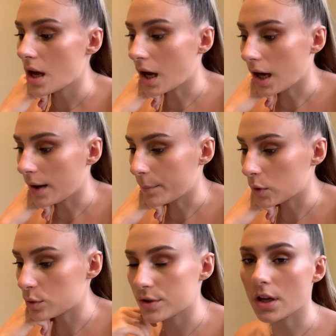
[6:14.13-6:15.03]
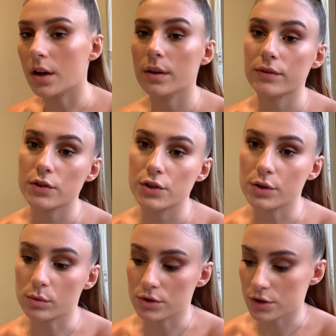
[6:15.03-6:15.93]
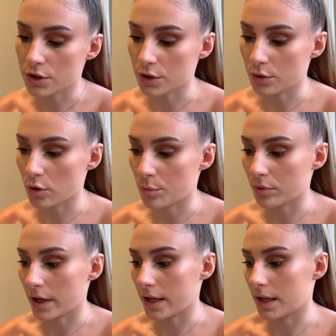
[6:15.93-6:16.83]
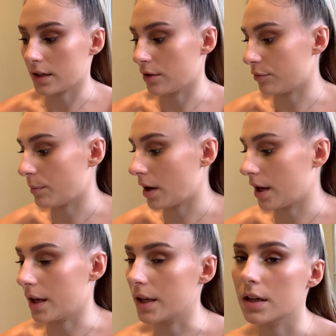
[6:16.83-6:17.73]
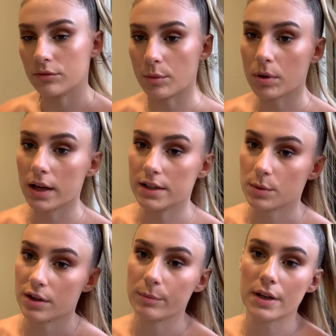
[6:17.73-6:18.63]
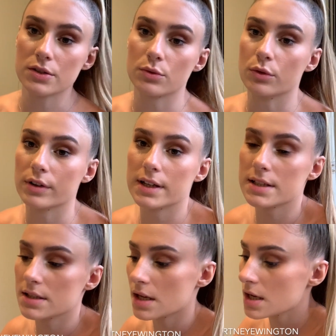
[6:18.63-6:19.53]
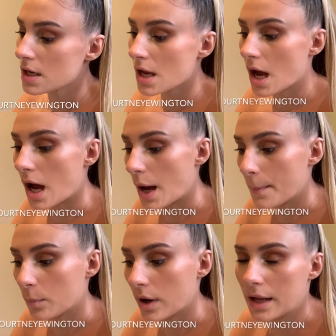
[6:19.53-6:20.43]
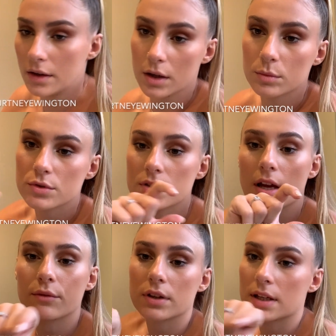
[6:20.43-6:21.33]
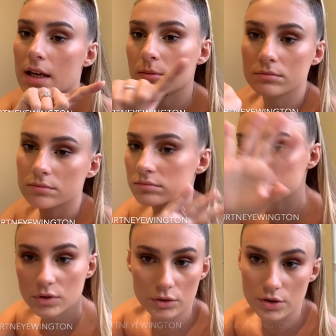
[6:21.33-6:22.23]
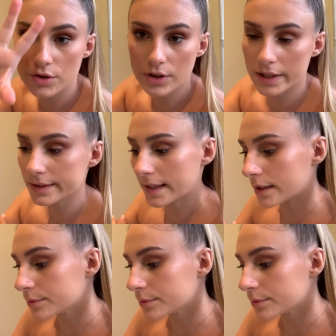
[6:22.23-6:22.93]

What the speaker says: Also, if you do want to cooperate in any of my, replying to one of my stories, and I will just have the name on the screen now.